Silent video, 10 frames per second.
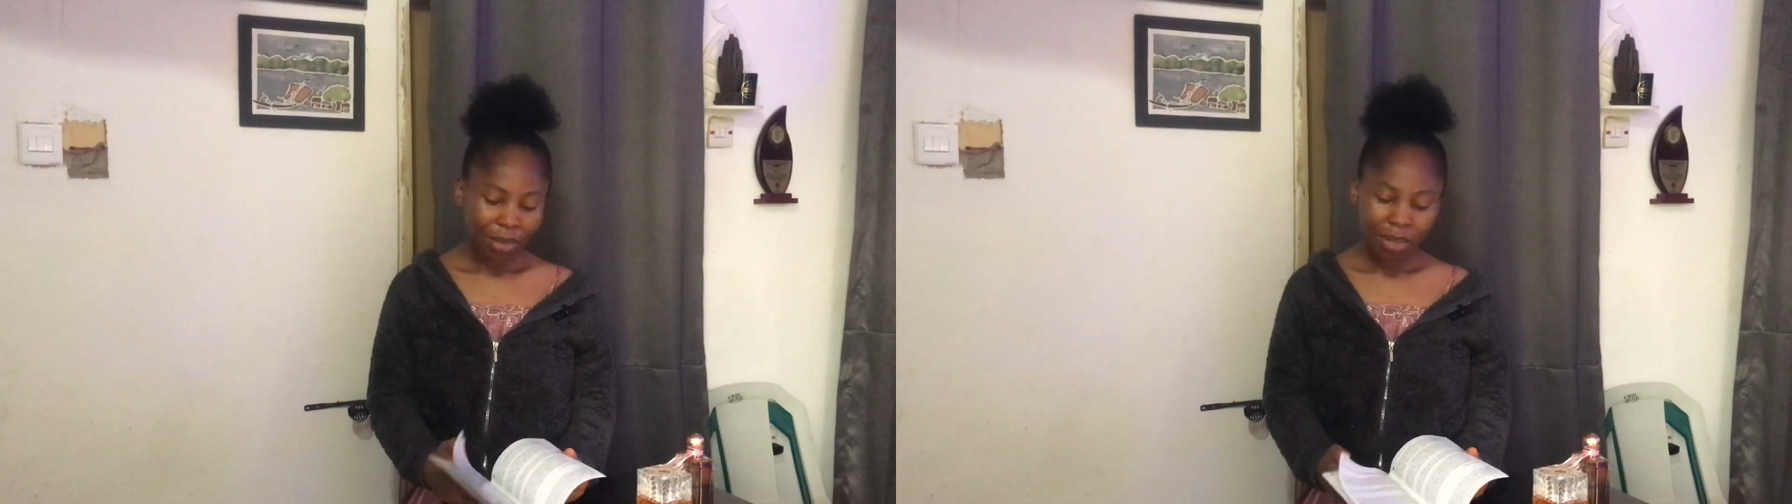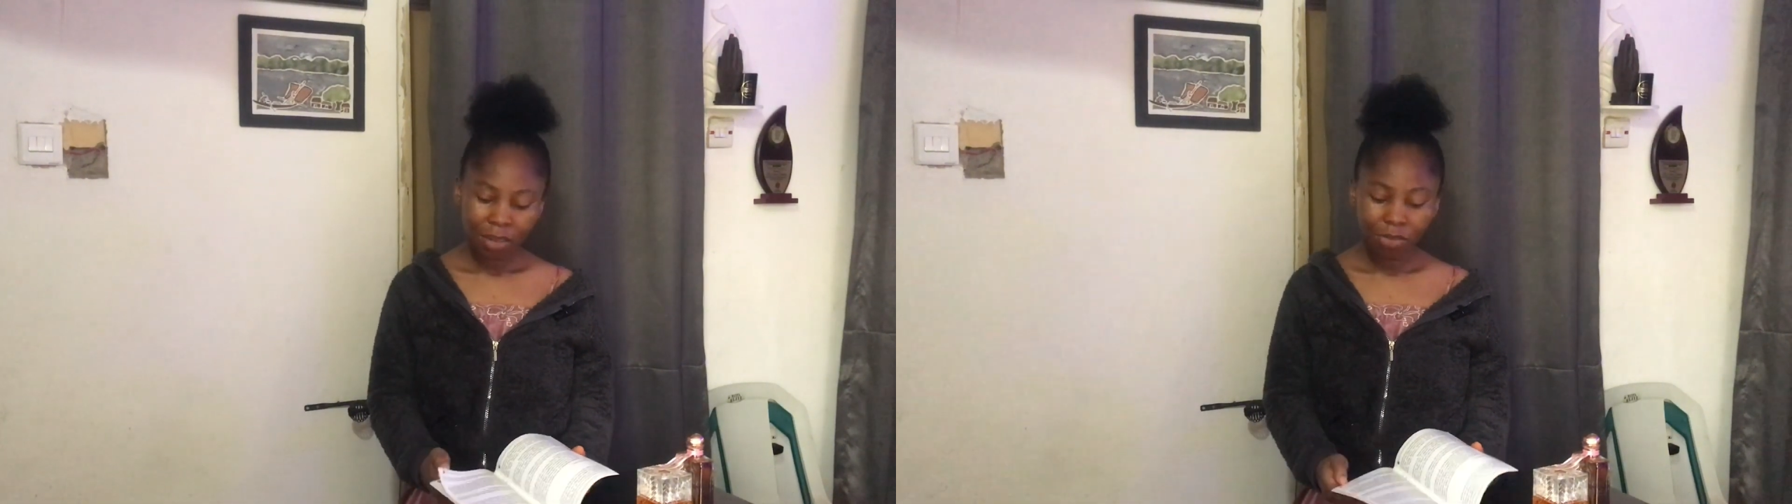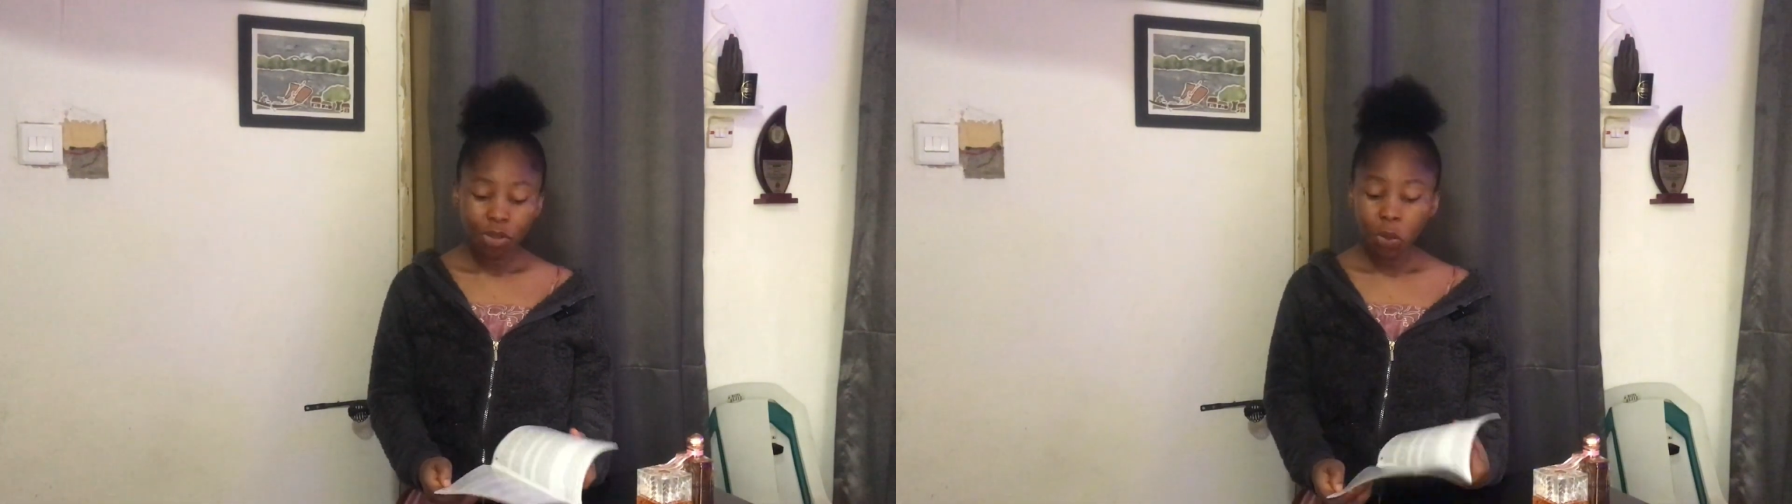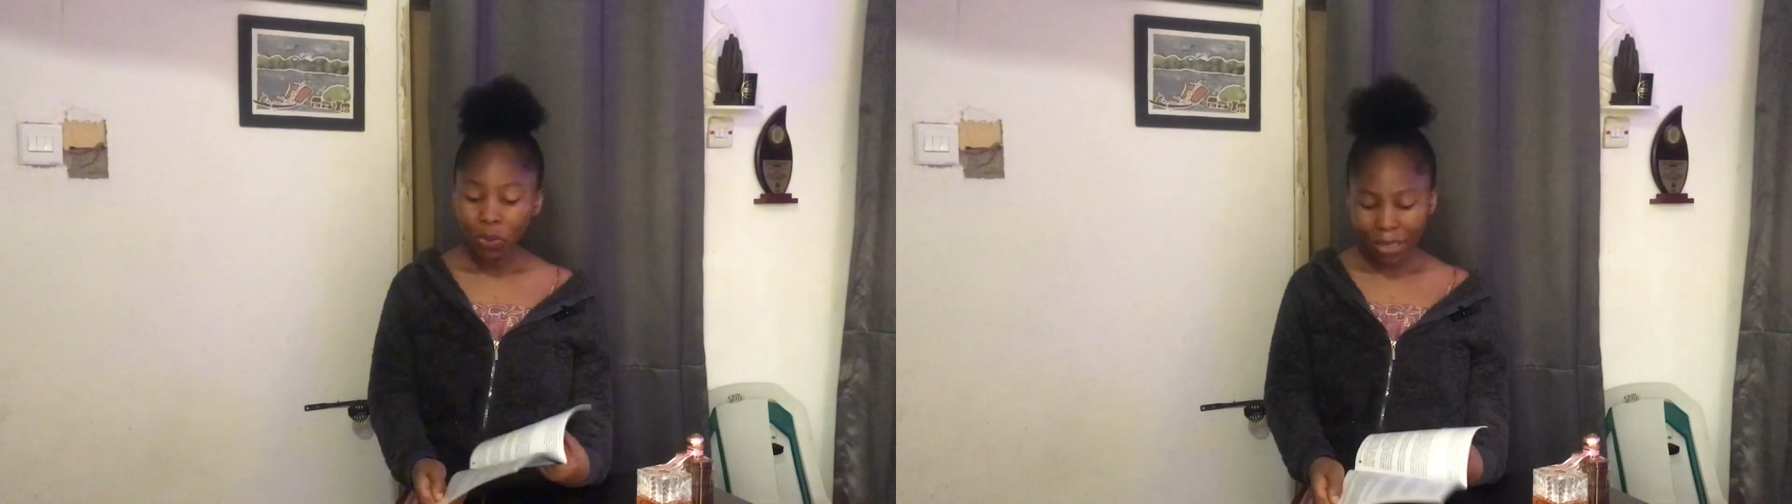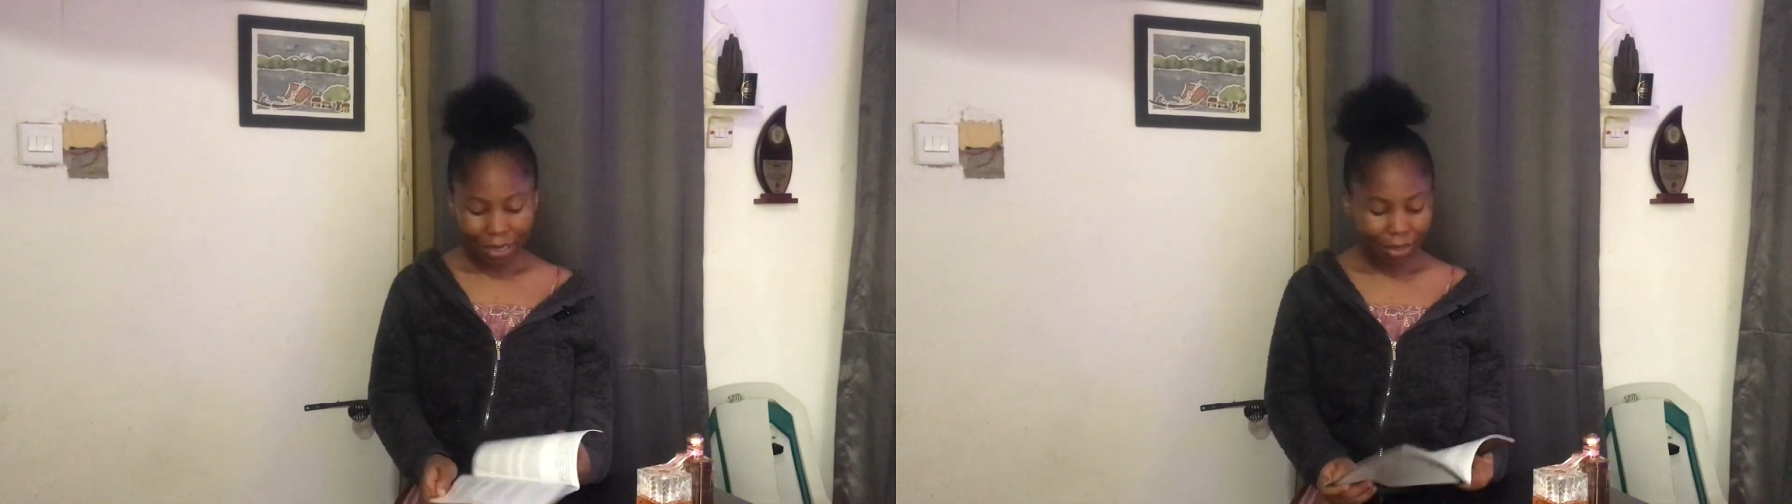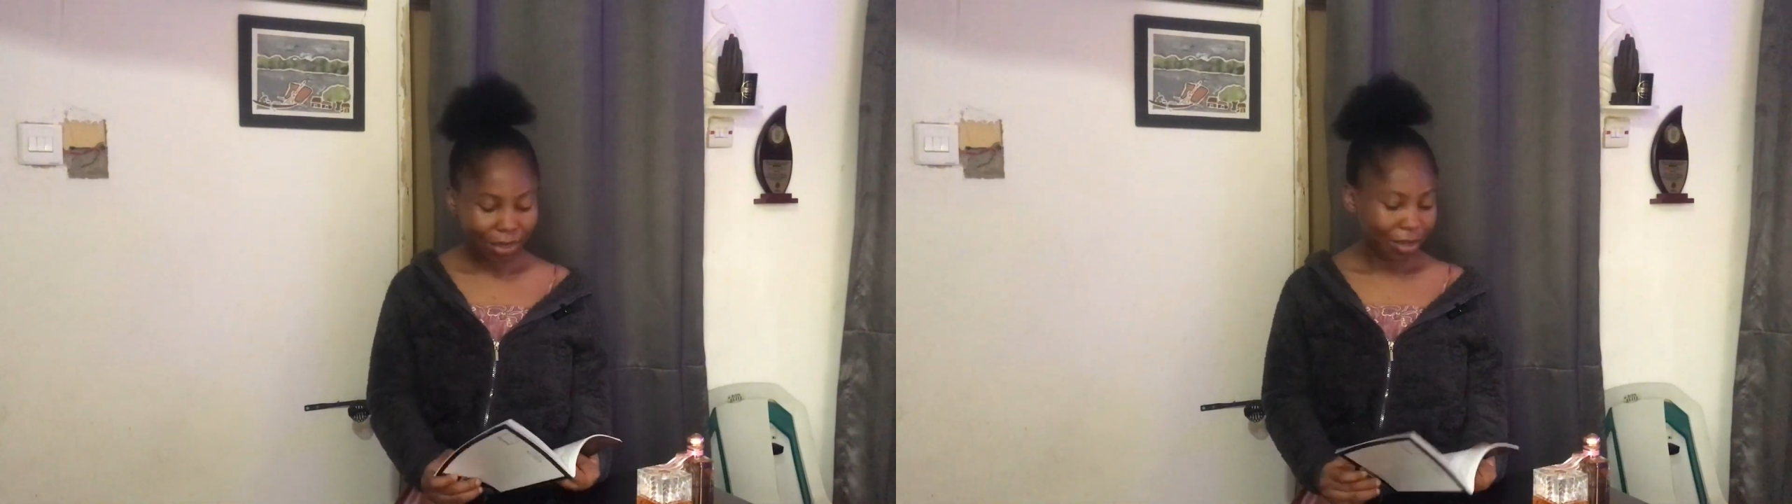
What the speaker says: it's loaded.